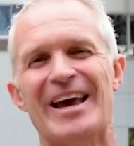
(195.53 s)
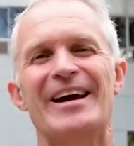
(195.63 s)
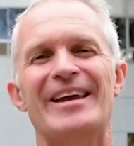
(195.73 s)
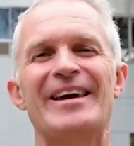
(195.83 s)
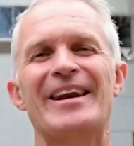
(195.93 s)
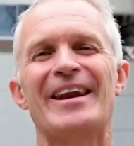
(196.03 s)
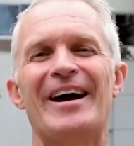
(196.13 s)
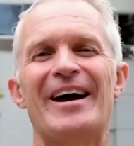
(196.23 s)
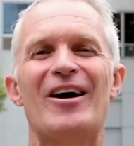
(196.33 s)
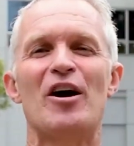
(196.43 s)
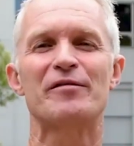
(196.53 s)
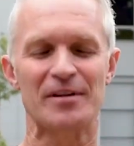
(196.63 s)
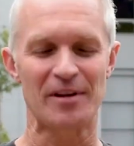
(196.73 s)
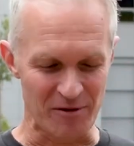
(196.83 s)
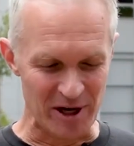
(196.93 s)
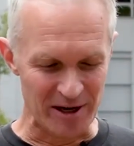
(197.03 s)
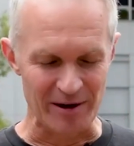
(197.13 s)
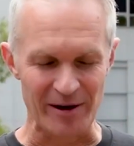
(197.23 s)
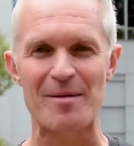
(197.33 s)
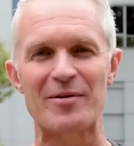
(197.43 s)
And then after they've read it
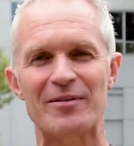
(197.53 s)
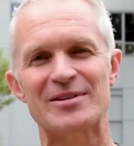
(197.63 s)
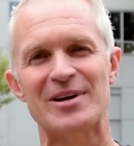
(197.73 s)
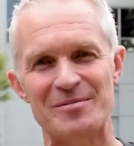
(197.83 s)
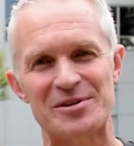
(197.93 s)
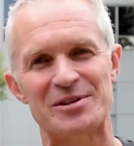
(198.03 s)
a couple of times,